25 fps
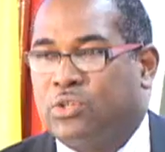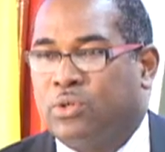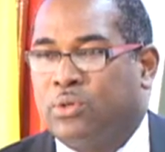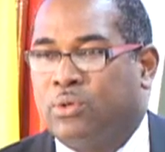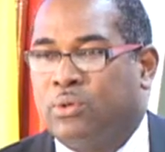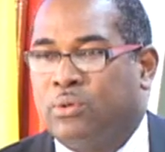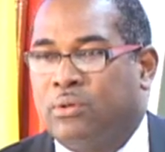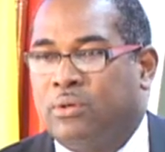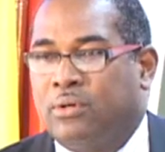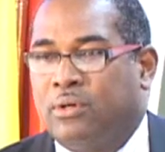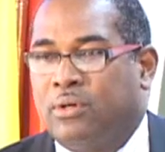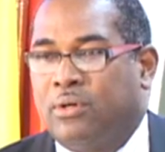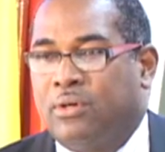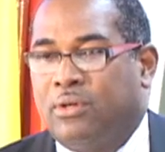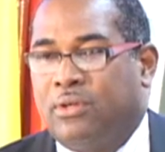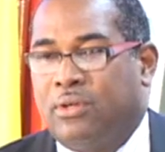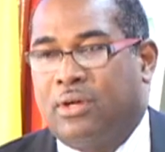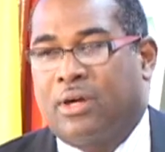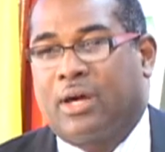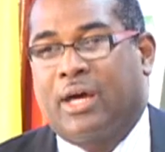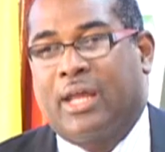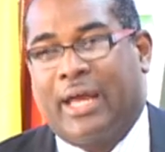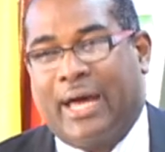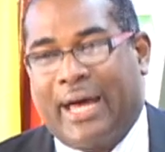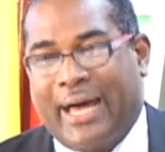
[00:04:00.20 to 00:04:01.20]
you,
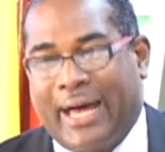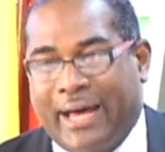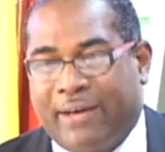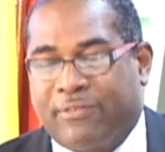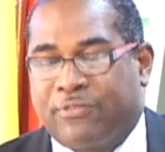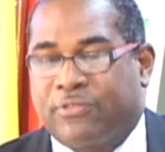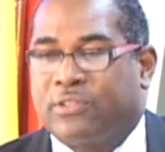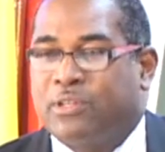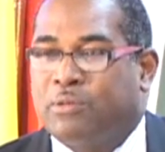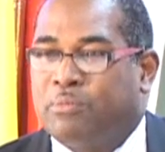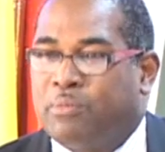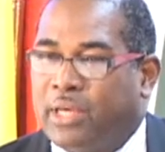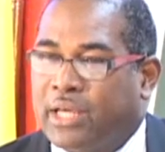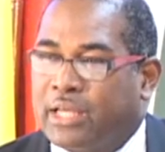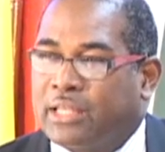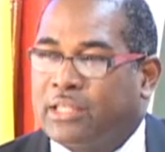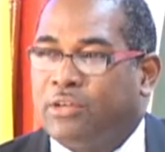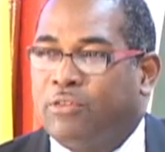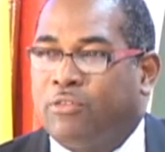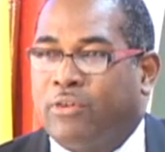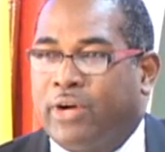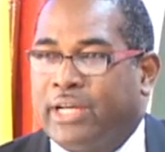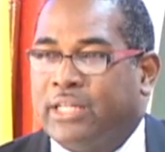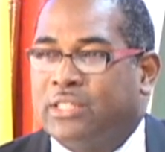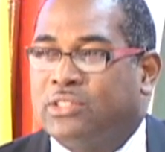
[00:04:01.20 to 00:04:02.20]
you're going to have to make
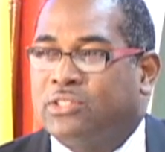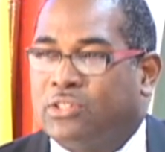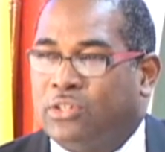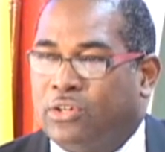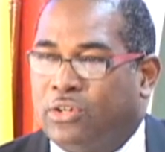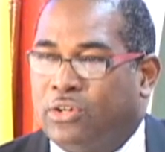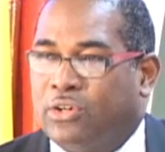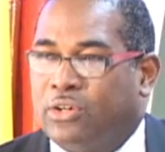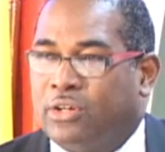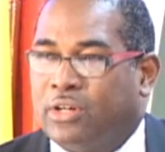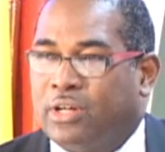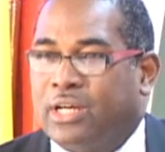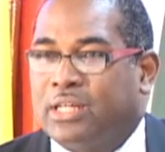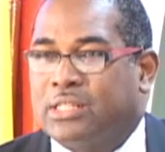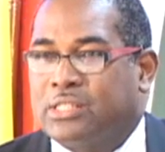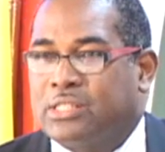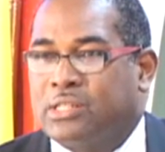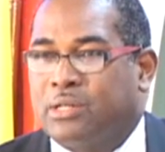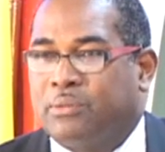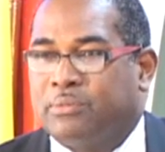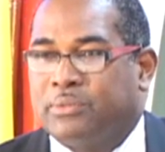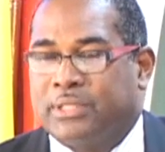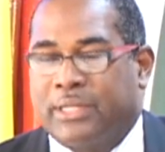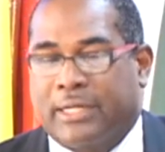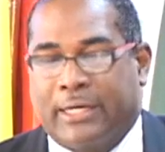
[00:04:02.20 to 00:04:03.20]
the right turn at
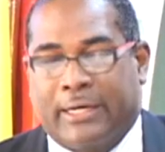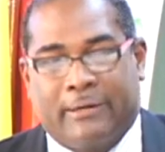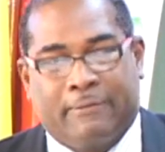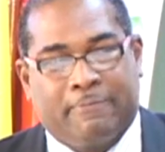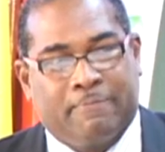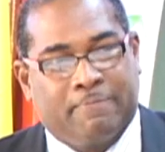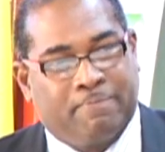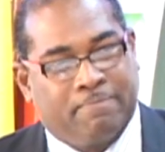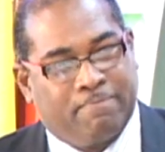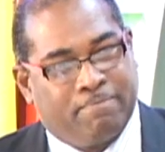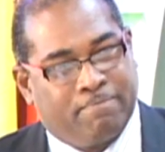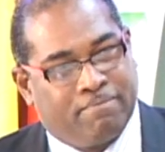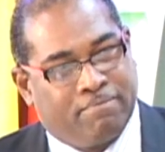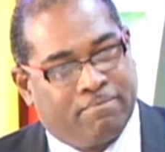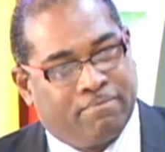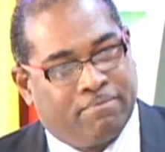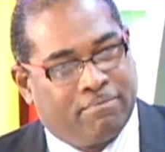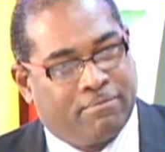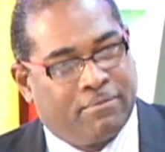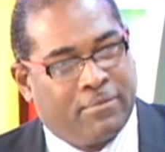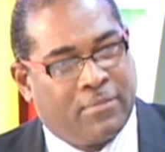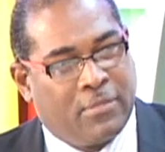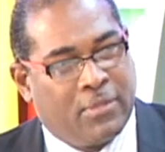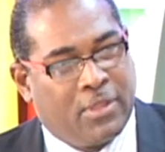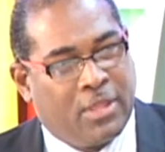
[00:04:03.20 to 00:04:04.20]
some time.
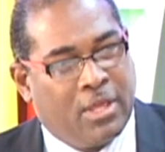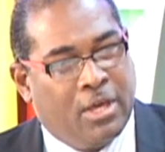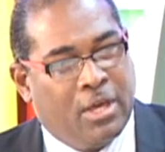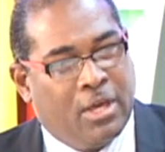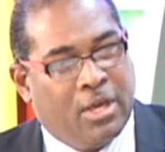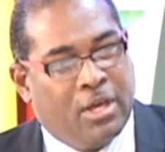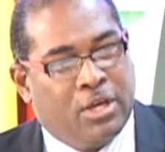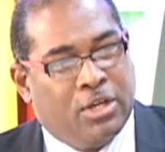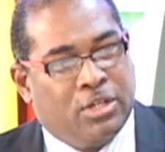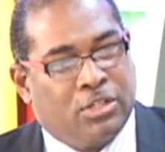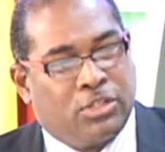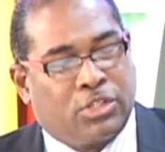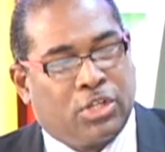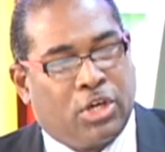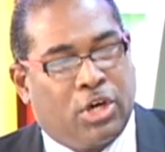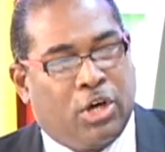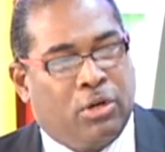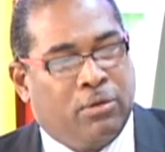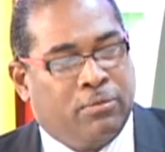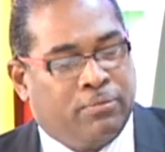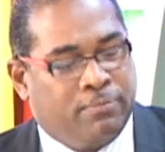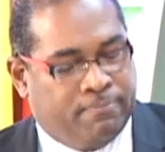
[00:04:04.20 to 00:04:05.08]
So,